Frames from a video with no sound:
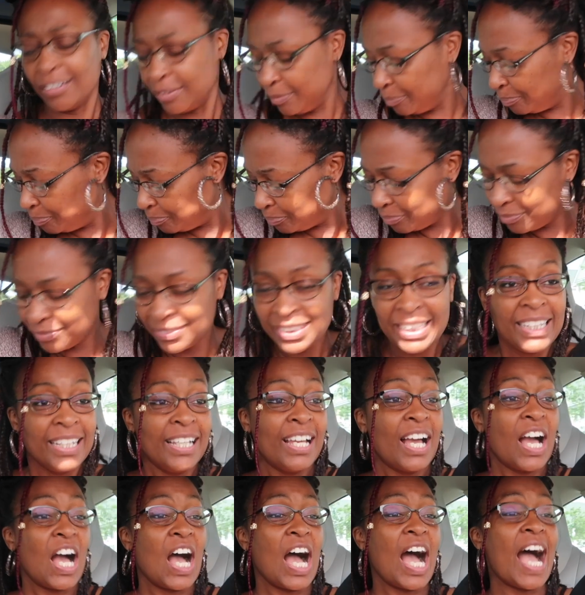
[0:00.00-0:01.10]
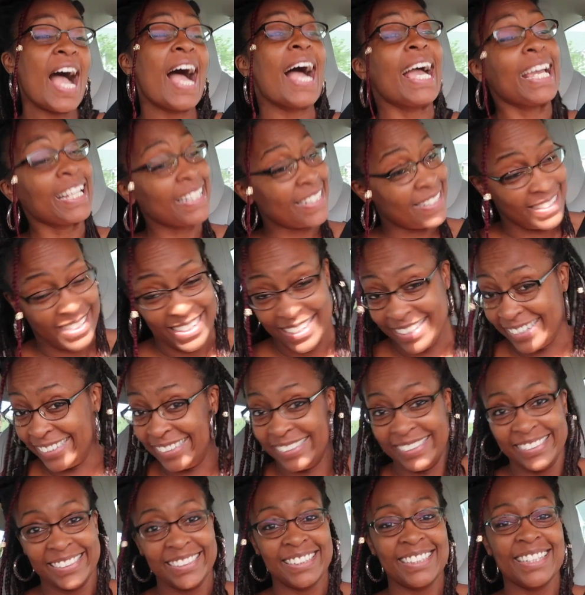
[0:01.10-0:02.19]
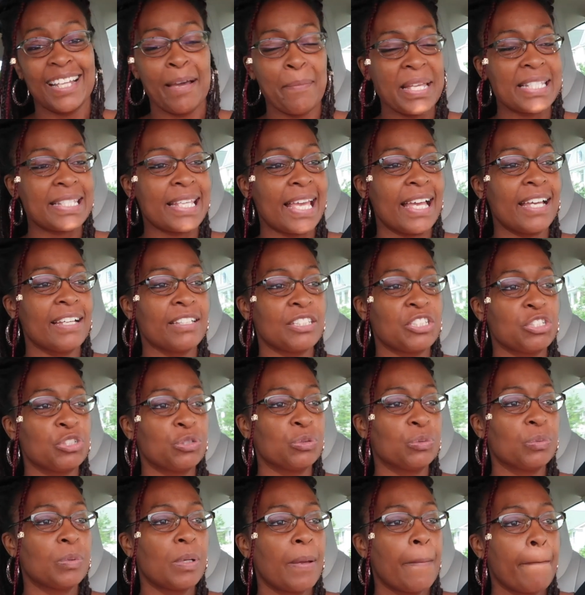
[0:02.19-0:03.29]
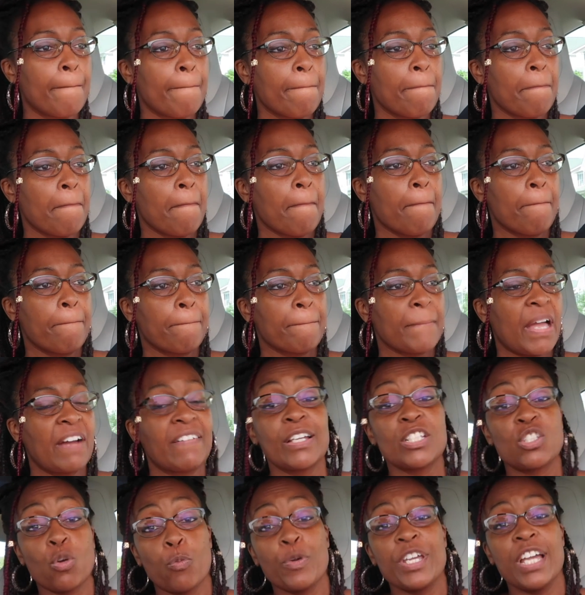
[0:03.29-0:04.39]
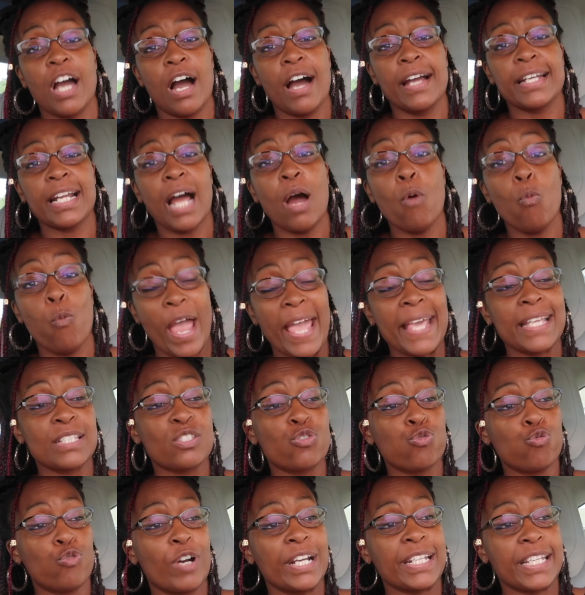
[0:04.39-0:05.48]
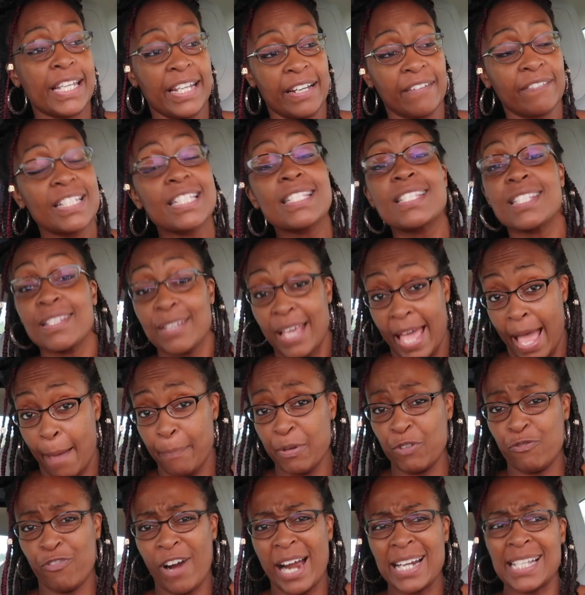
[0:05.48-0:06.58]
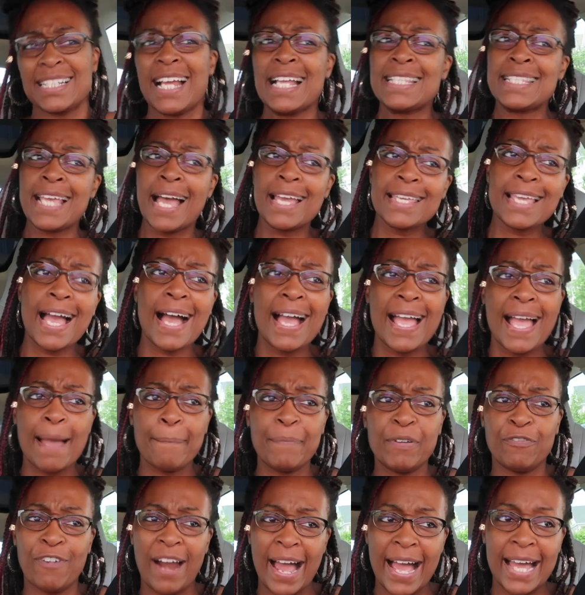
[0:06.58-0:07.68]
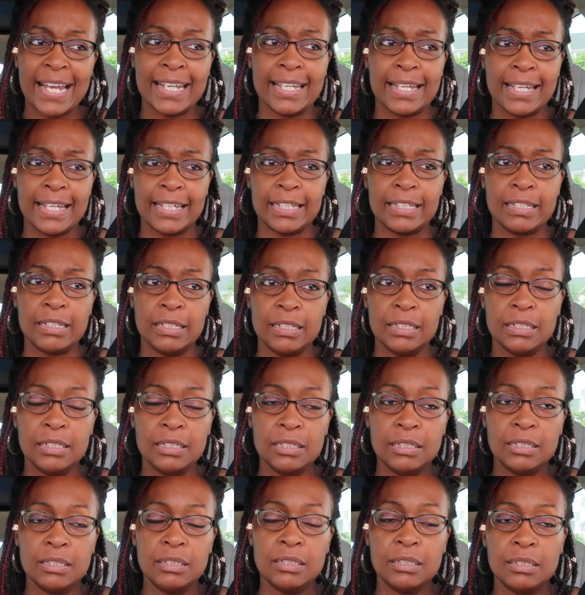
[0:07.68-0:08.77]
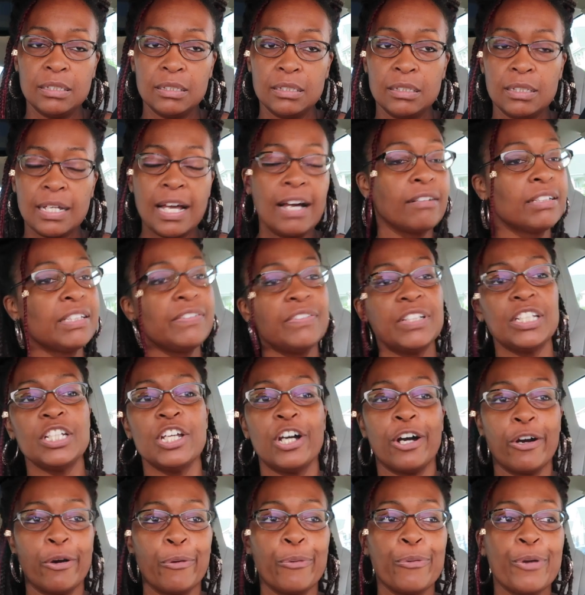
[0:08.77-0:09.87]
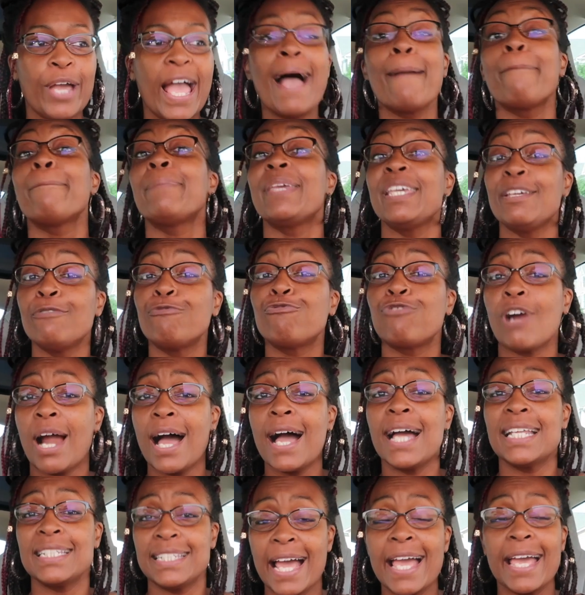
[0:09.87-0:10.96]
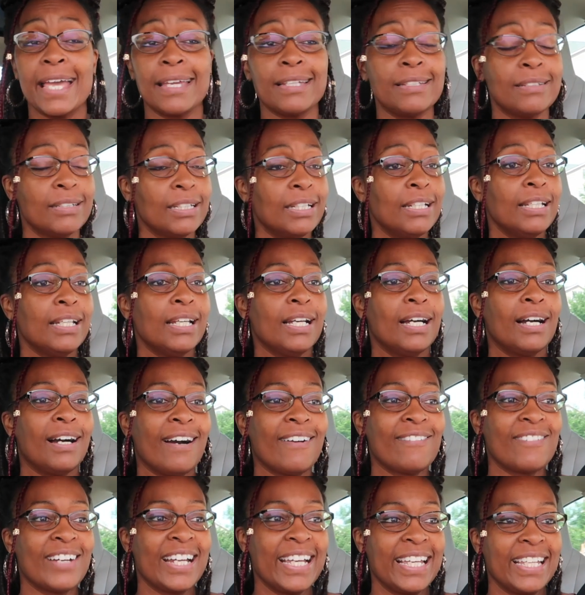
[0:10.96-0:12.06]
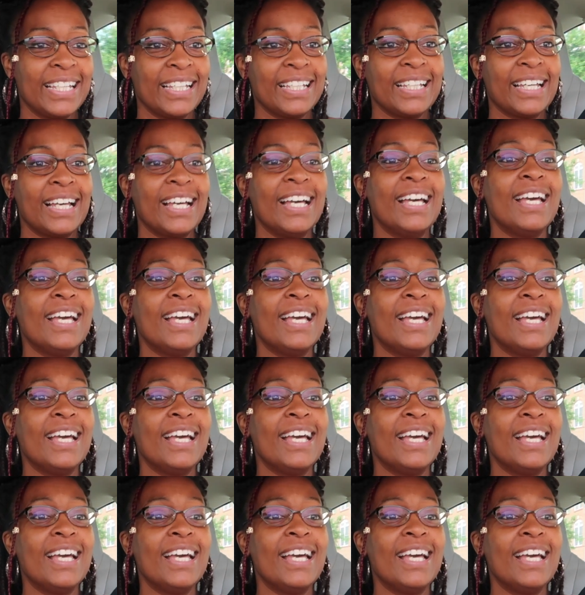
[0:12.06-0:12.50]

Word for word: All right, y'all. Let me tell you. All right, so we on our way to run errands. Happy Friday. Did I tell y'all happy Friday? I don't even know. Happy Friday. All right.